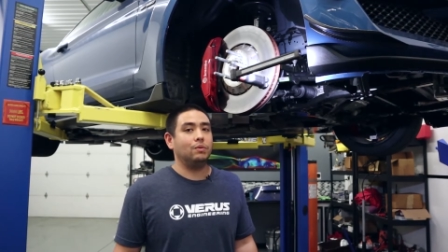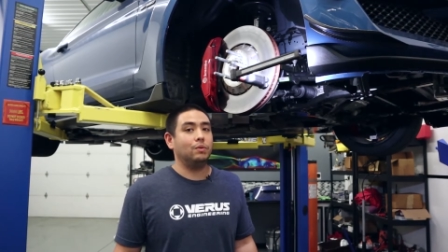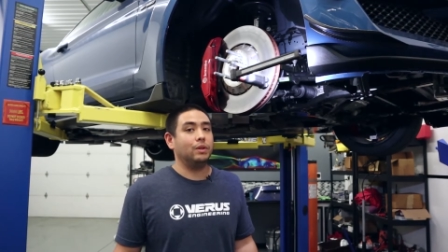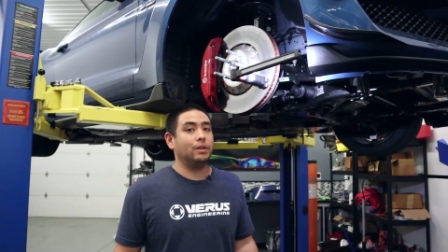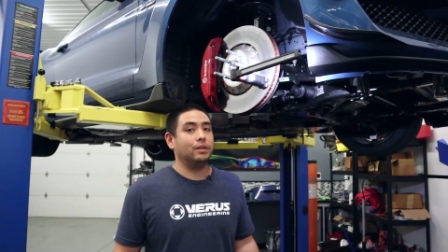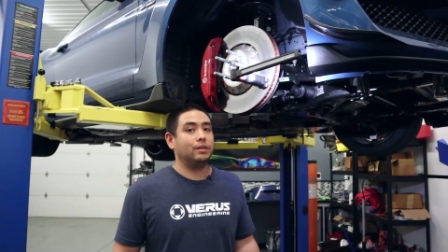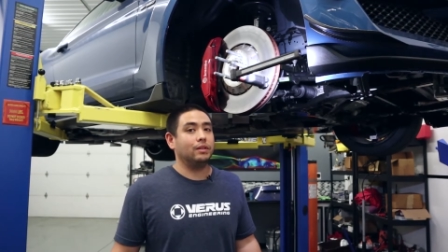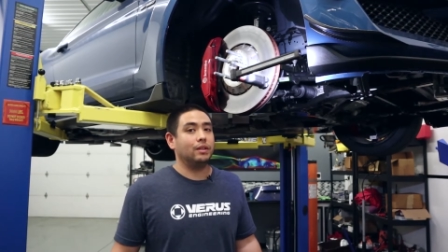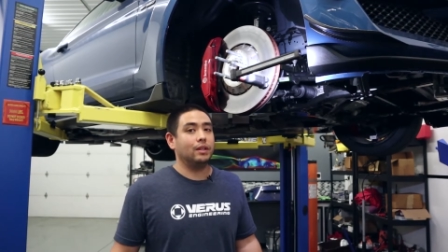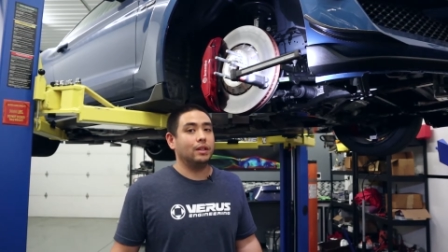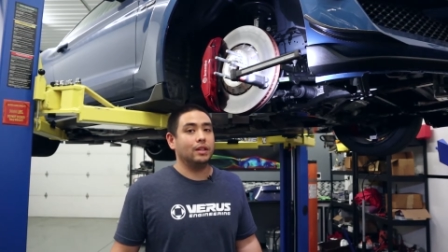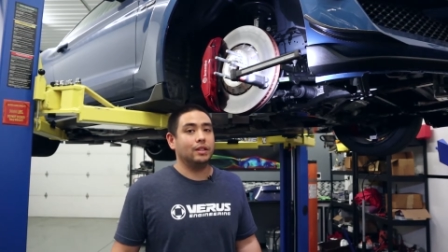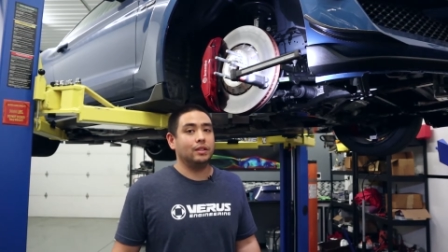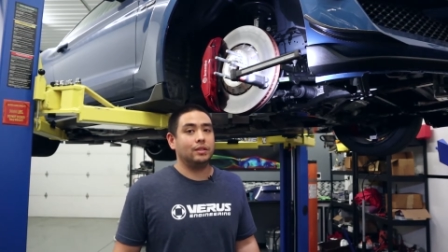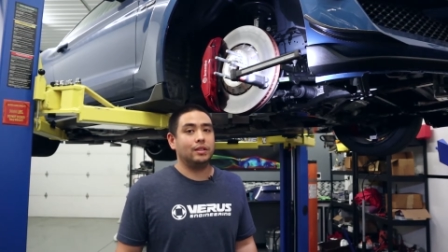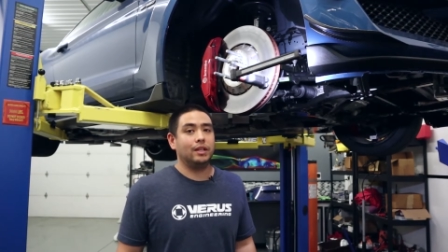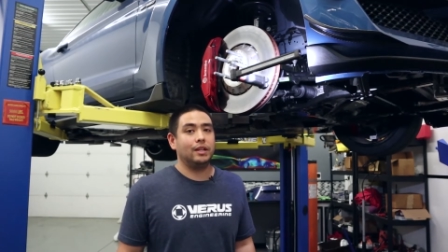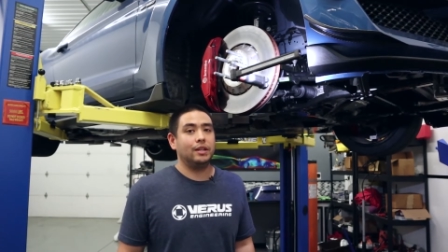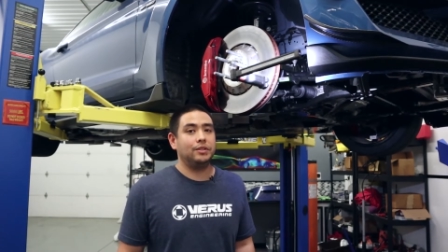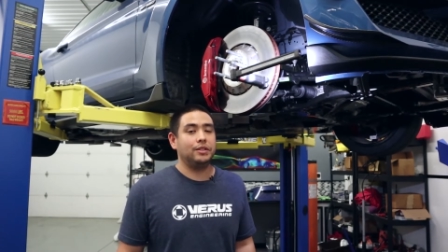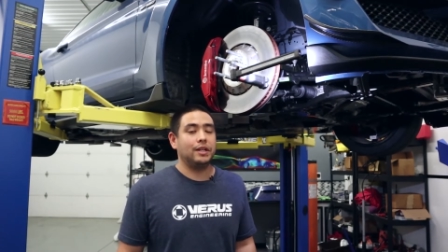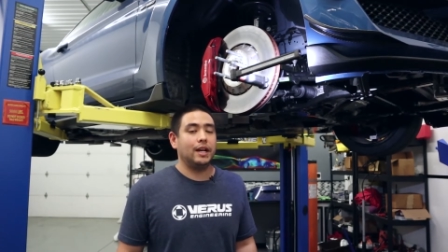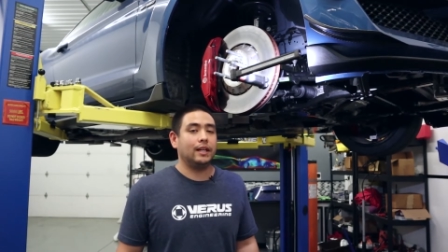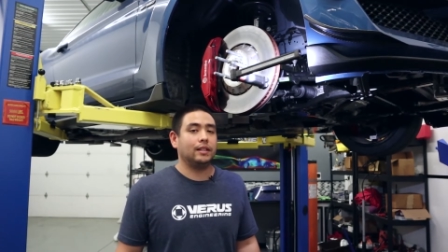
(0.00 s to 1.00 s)
with a
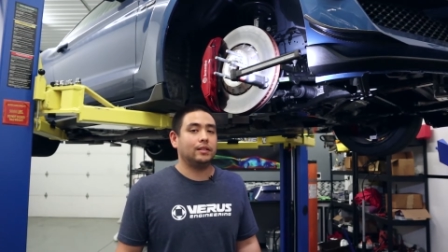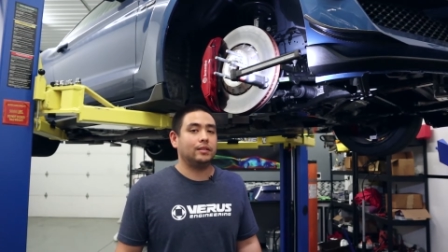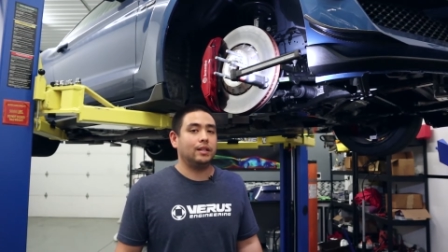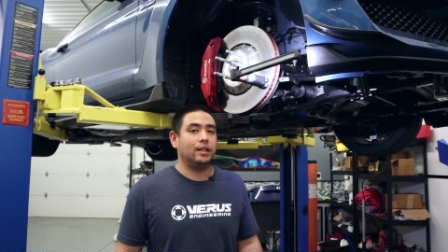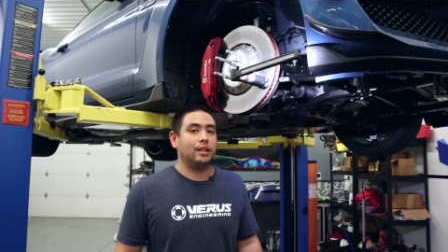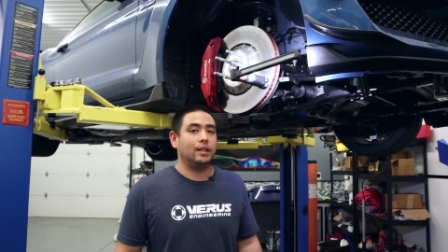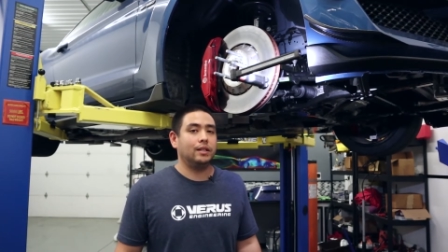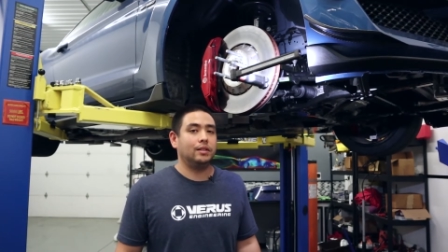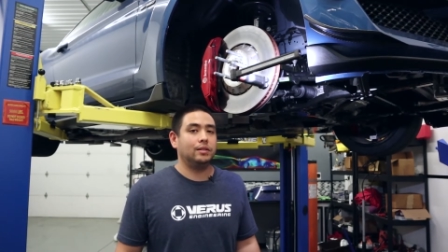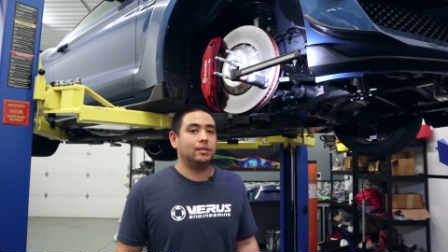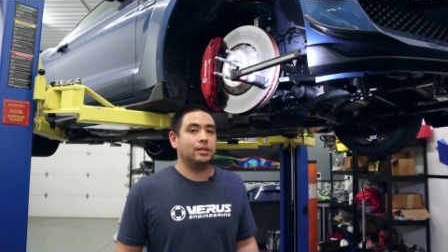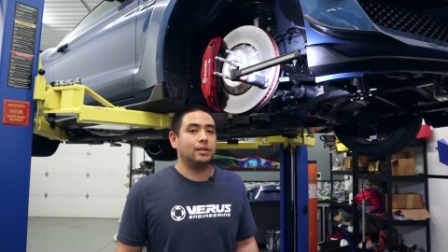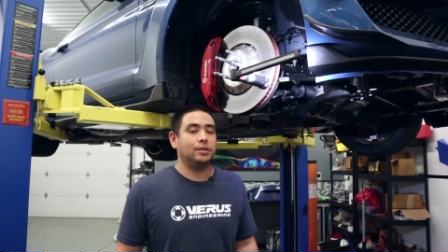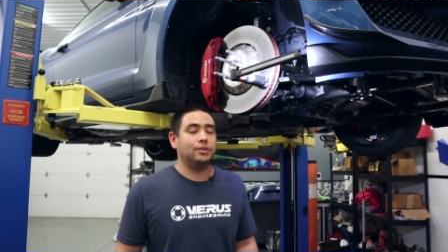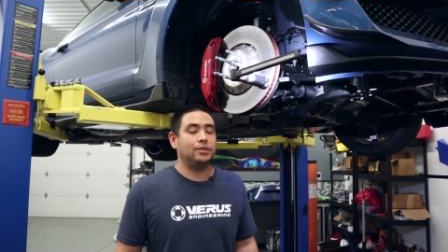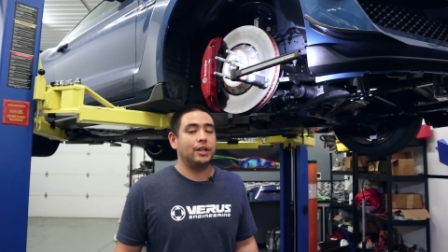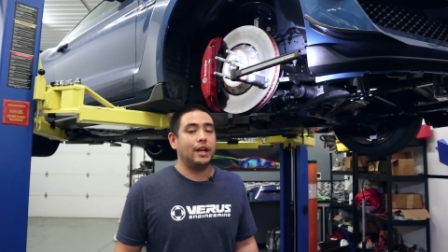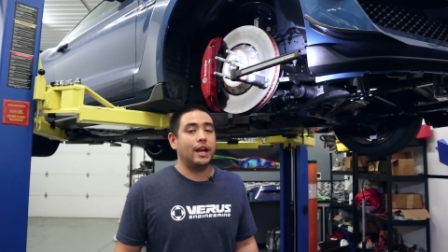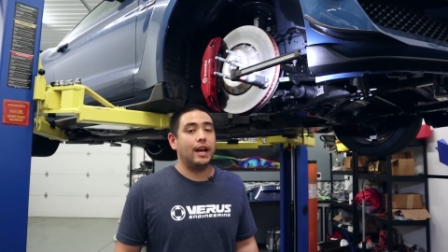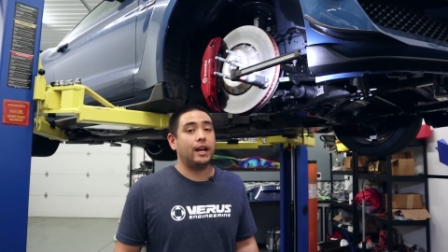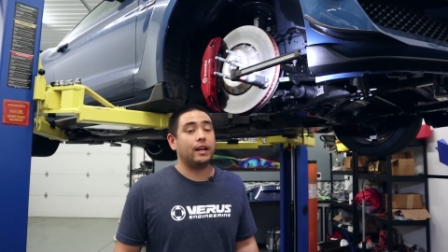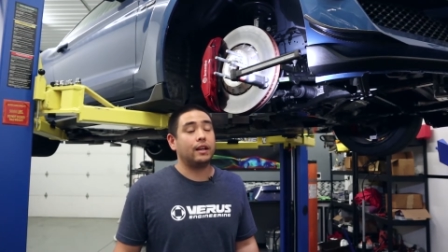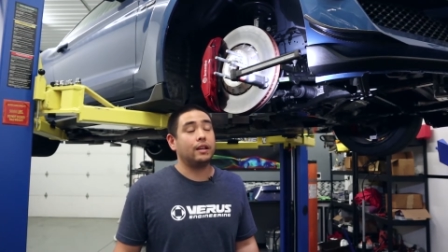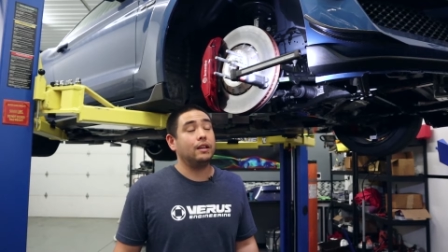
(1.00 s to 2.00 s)
set of jack stands and a
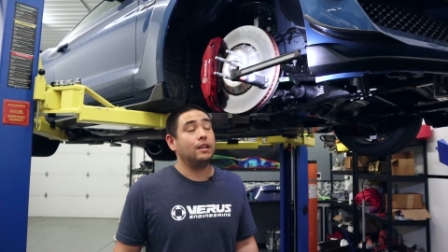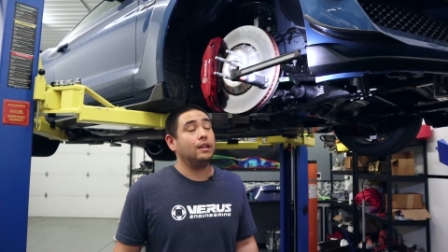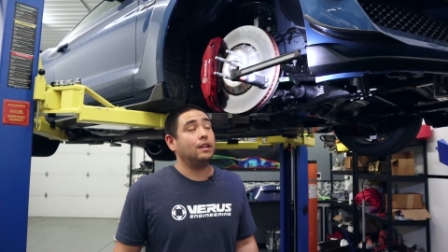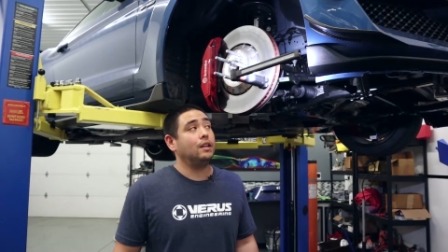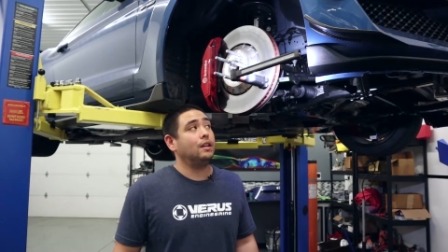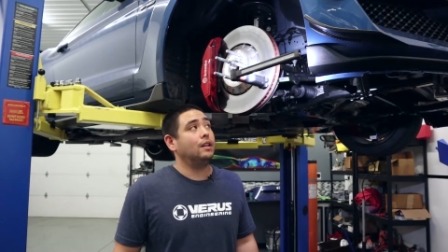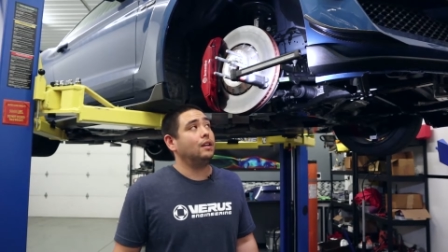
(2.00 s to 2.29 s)
jack.